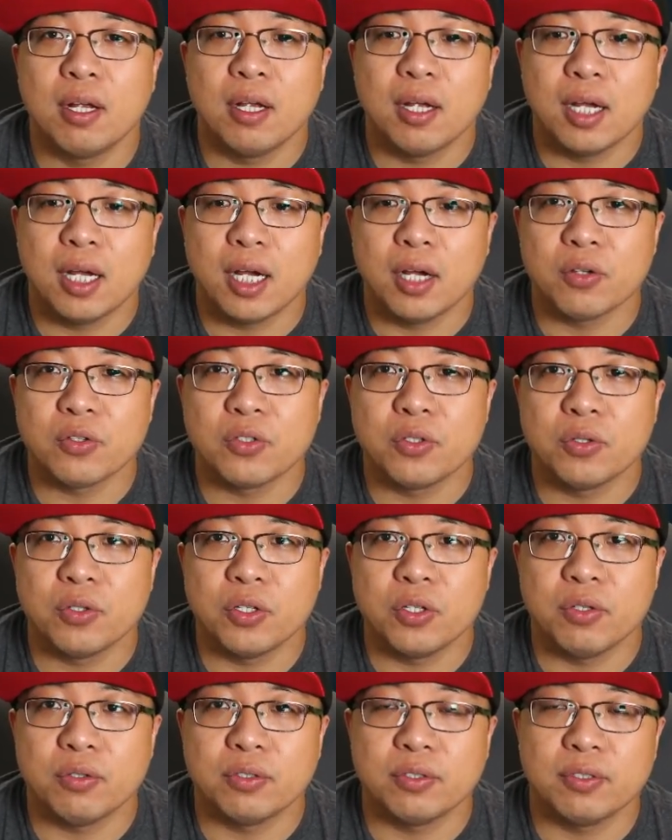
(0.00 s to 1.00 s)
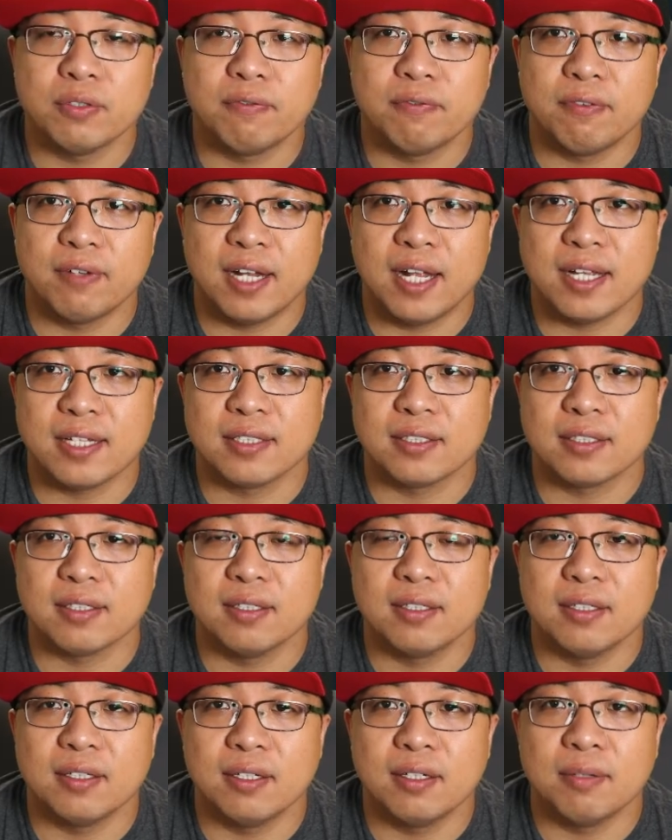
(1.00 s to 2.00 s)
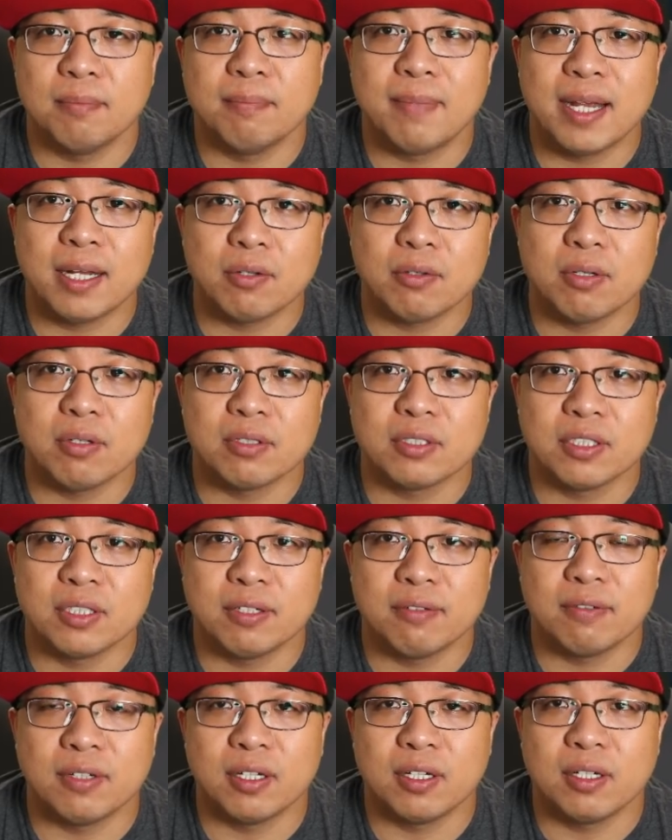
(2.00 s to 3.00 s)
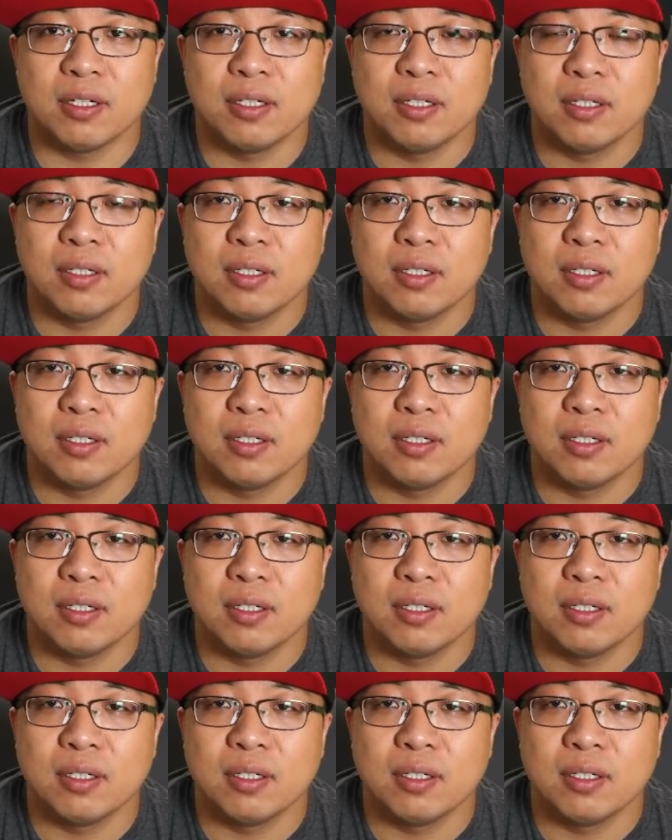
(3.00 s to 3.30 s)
how to use Flask, a macro server,